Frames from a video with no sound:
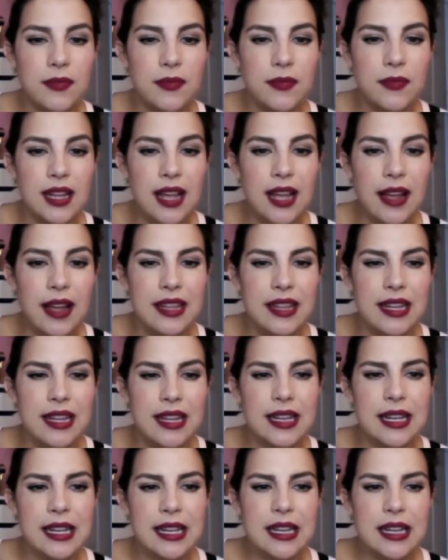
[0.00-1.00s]
I
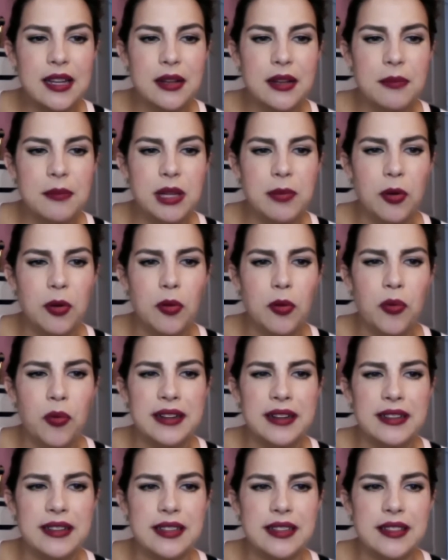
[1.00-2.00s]
think people
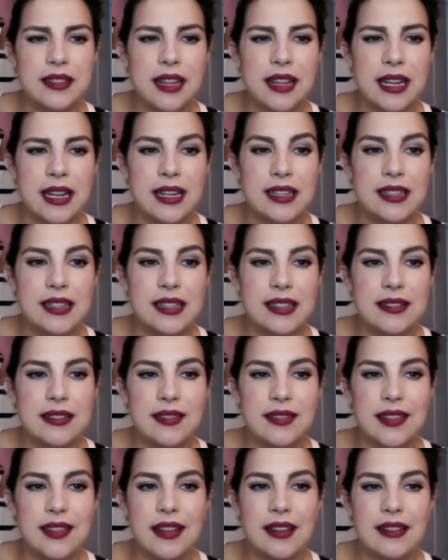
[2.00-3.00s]
wanted to think
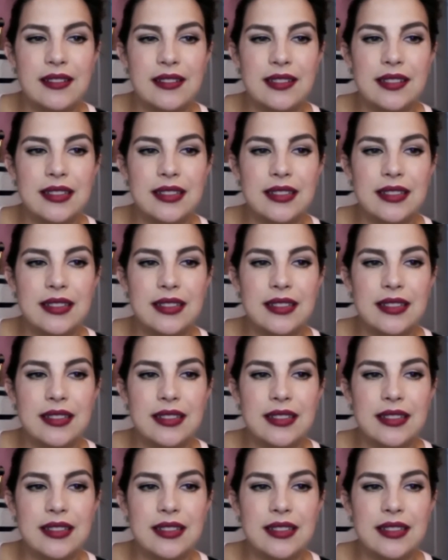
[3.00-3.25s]
that,